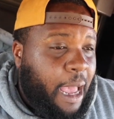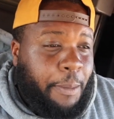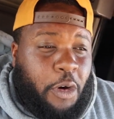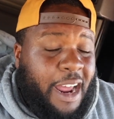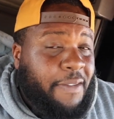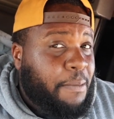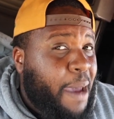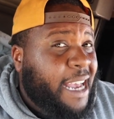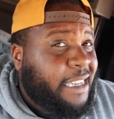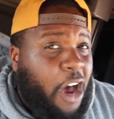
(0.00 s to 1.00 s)
I'm gonna have to
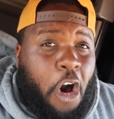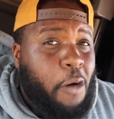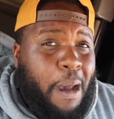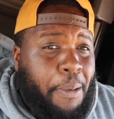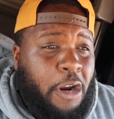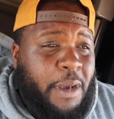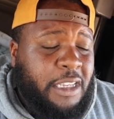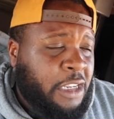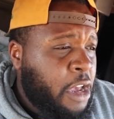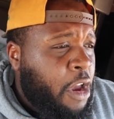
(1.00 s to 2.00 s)
max out all my
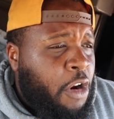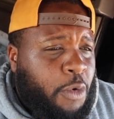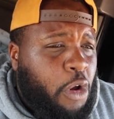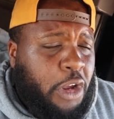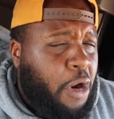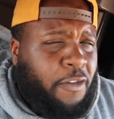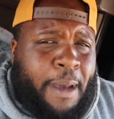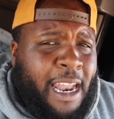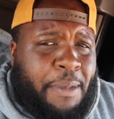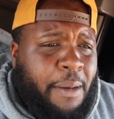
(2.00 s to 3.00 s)
permits. We're only going from
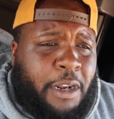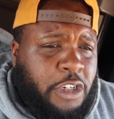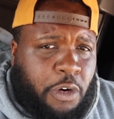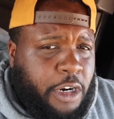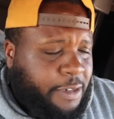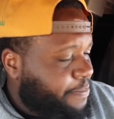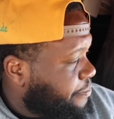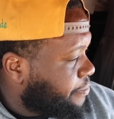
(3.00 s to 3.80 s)
Alabama to Georgia.